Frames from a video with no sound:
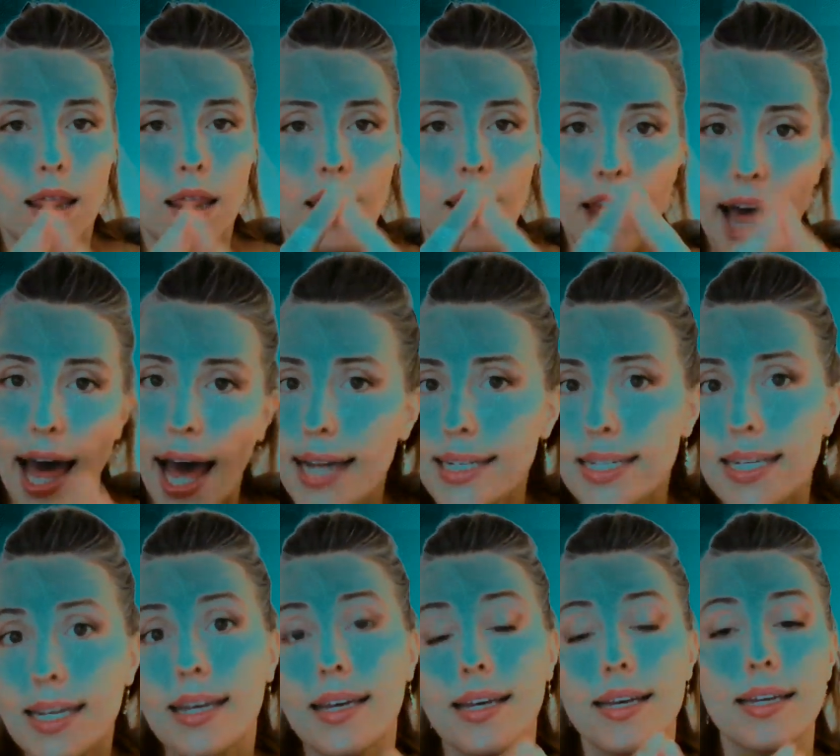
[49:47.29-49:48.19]
That
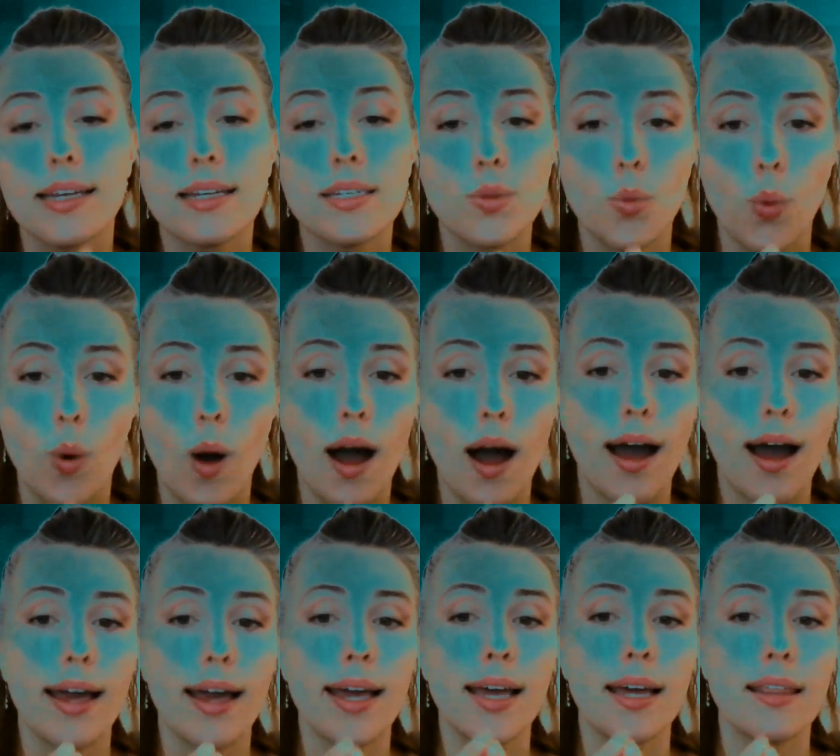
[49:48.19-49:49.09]
is
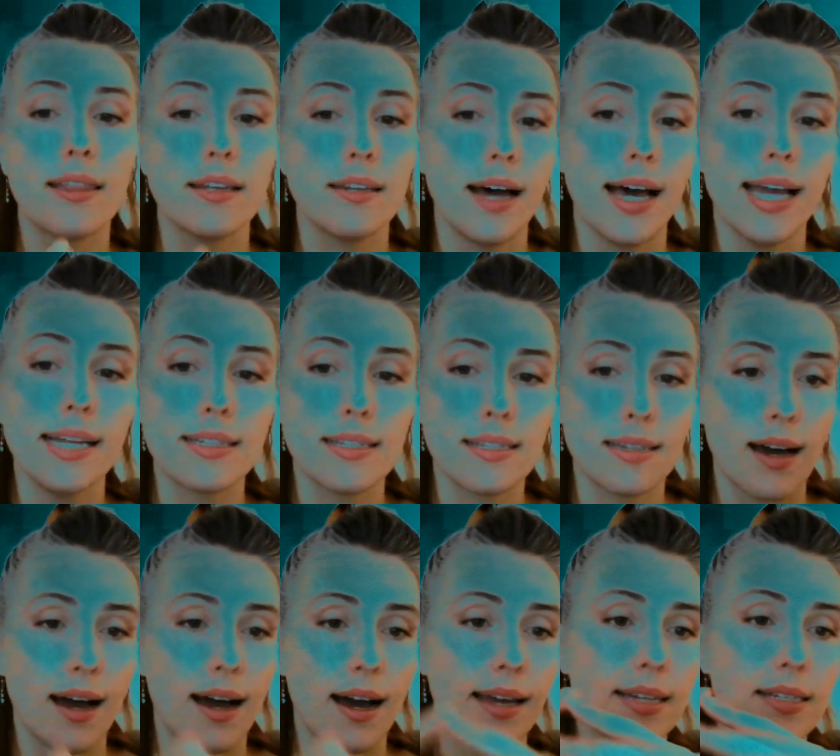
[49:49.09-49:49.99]
why the night
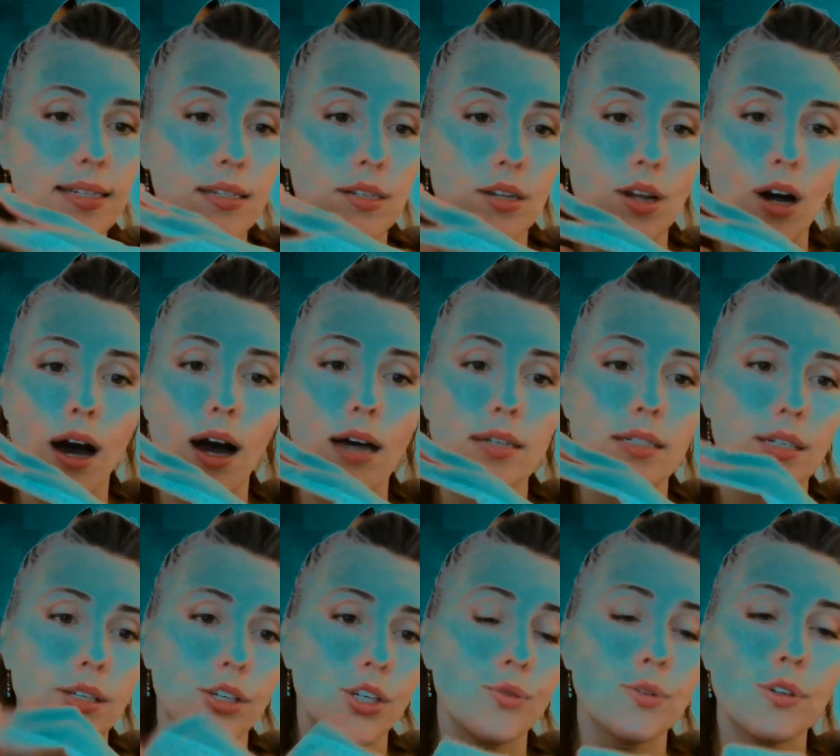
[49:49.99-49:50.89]
sky is not
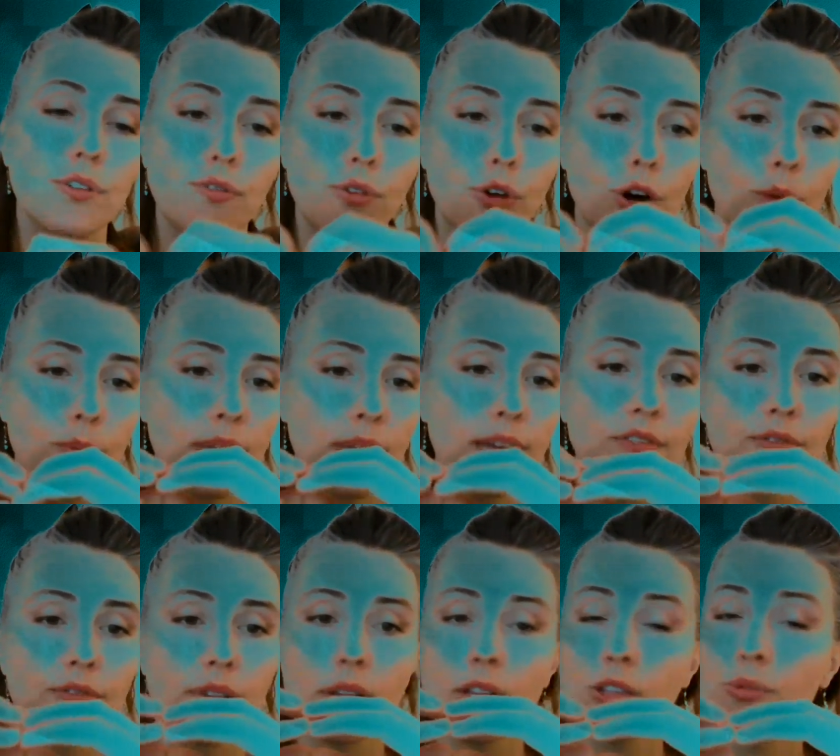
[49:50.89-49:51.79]
uniformly
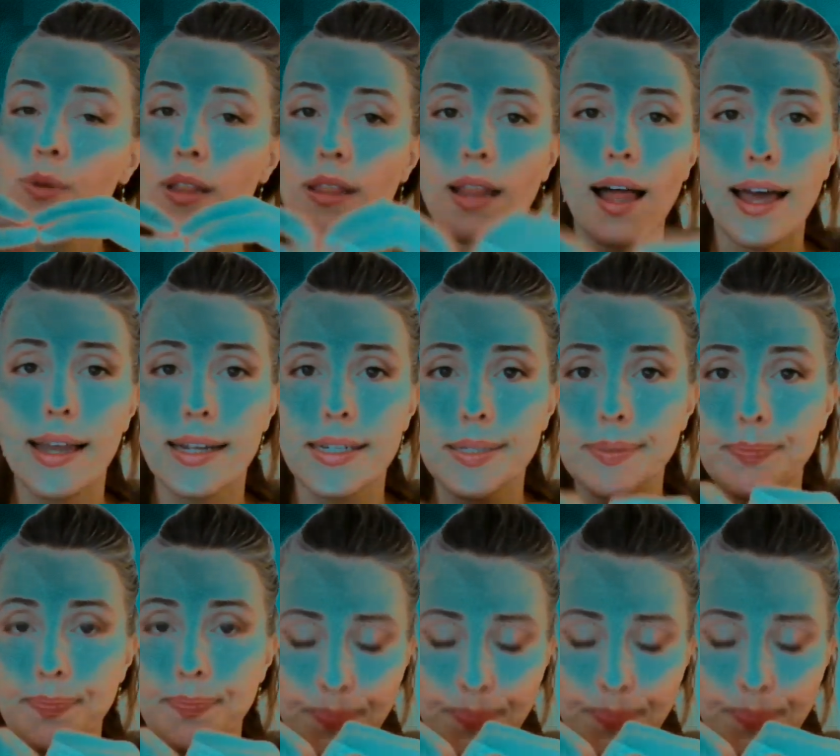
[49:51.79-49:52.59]
filled with light.